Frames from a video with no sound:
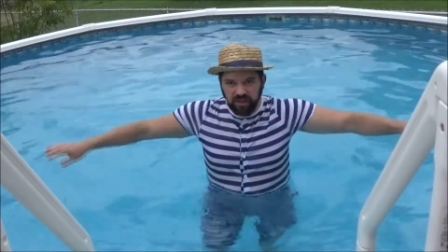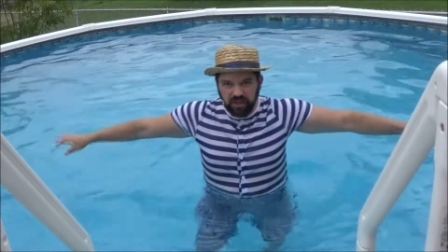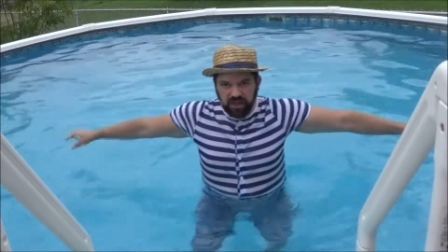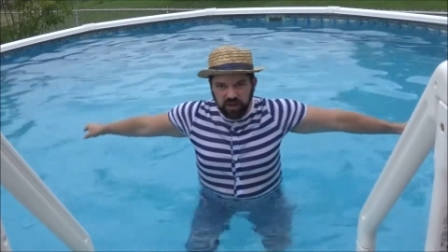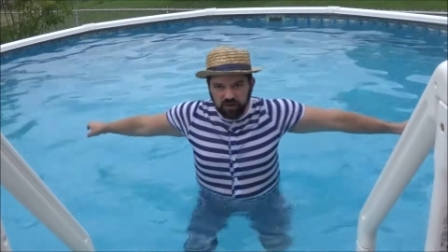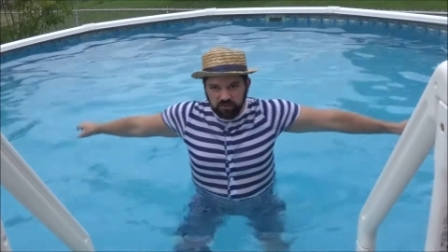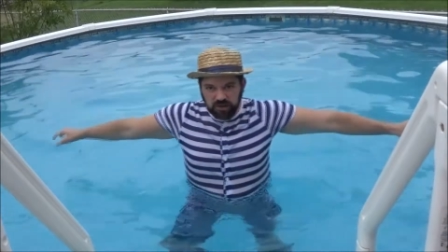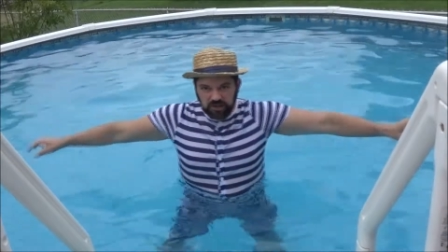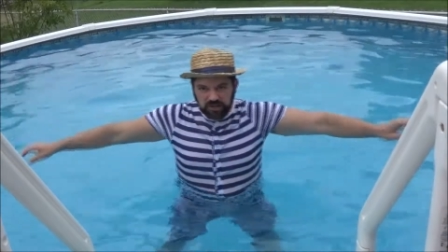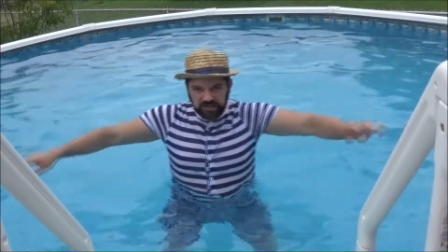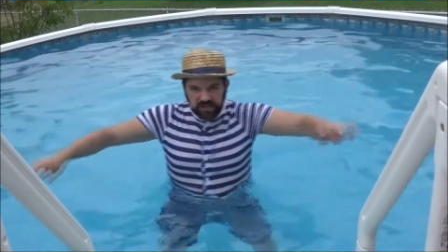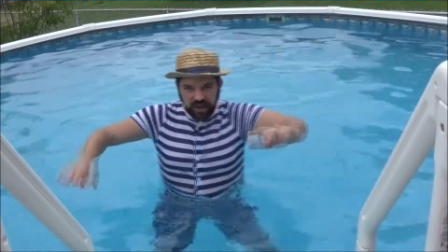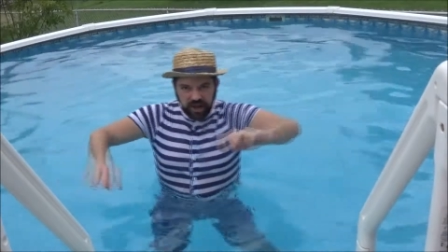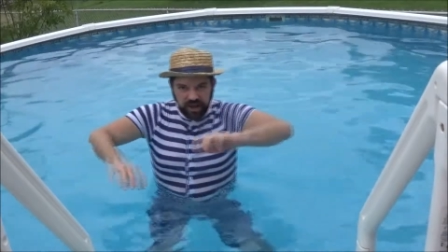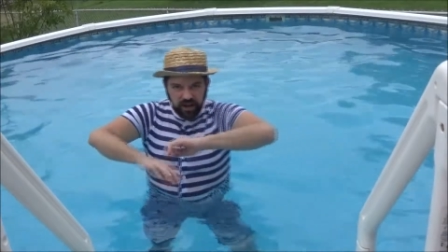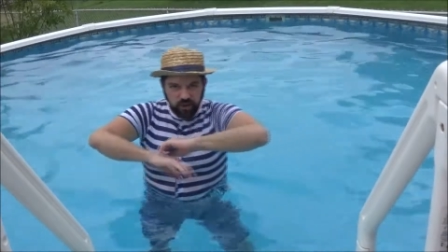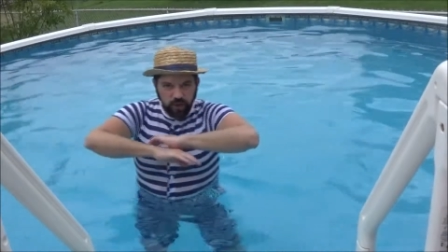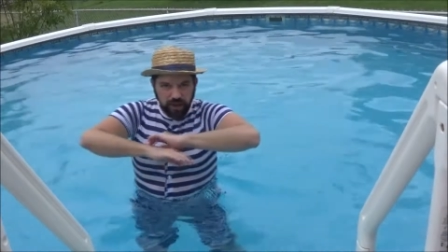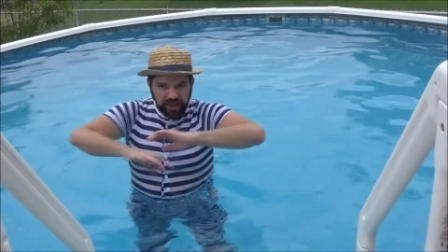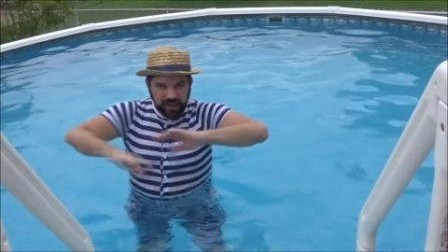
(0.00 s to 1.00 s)
And we're just
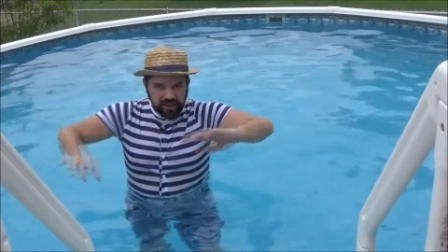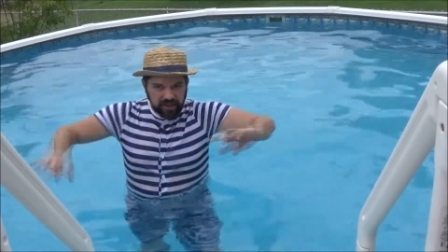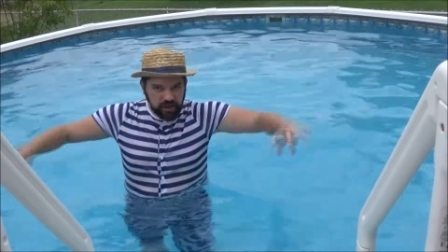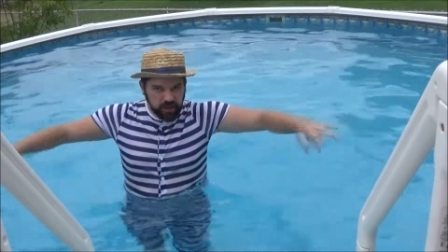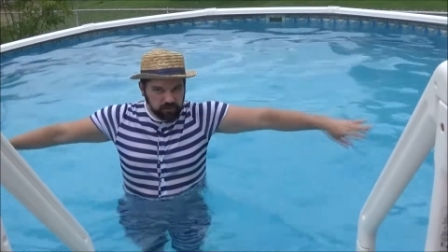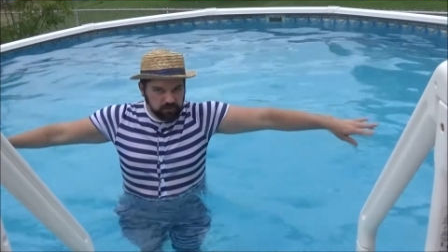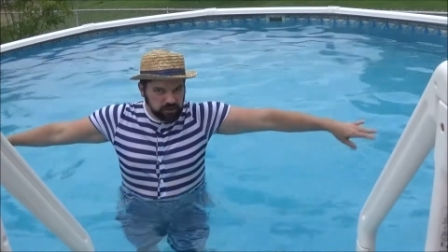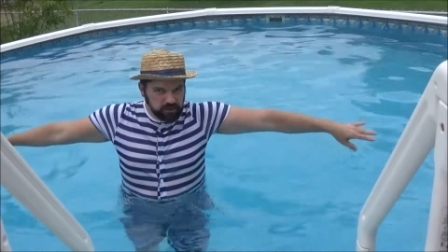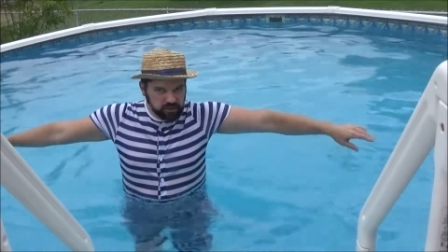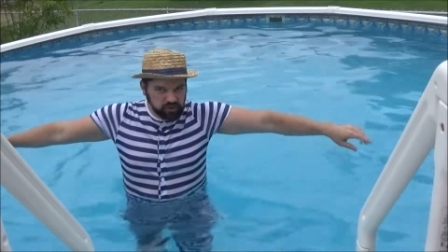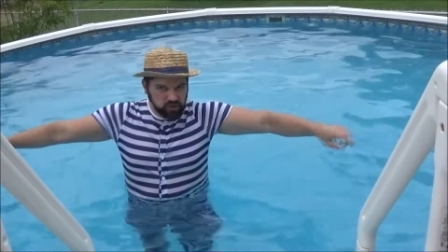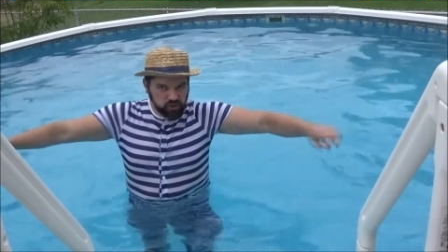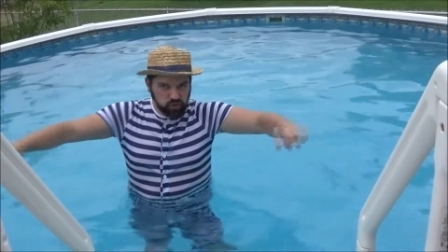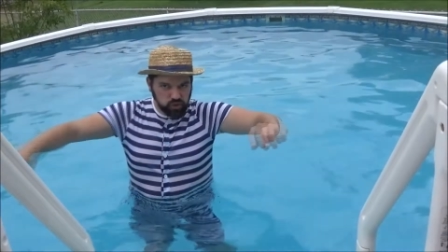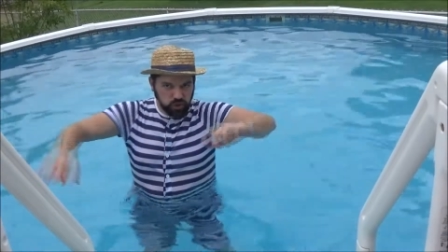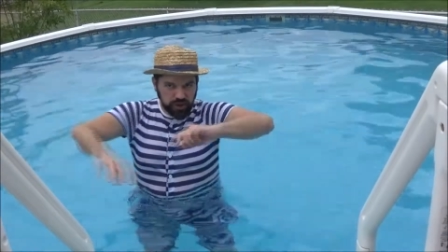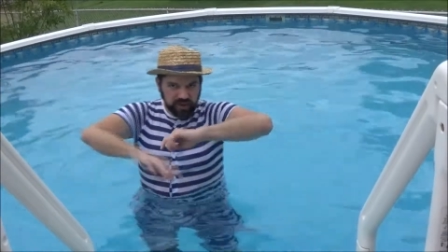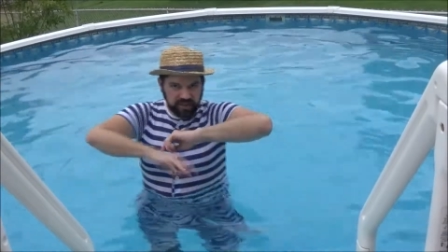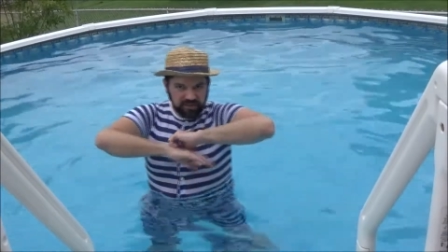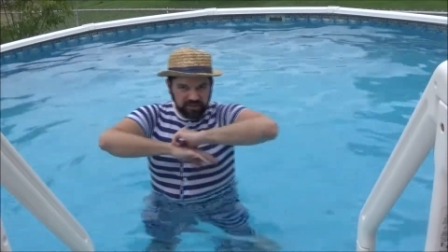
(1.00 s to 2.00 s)
kind of waking up those
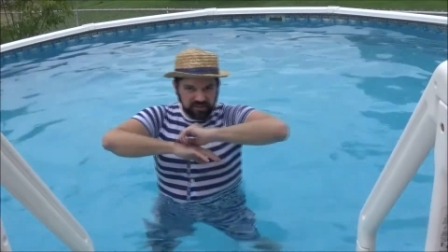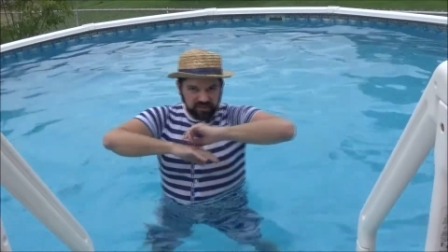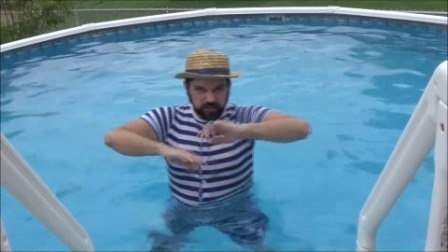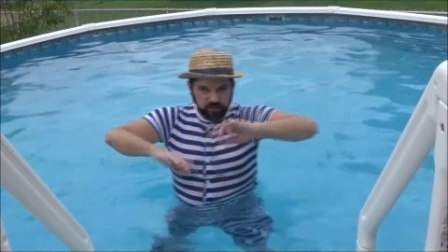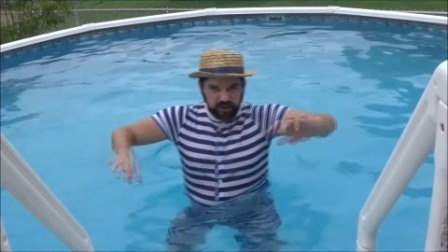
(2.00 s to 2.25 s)
joints.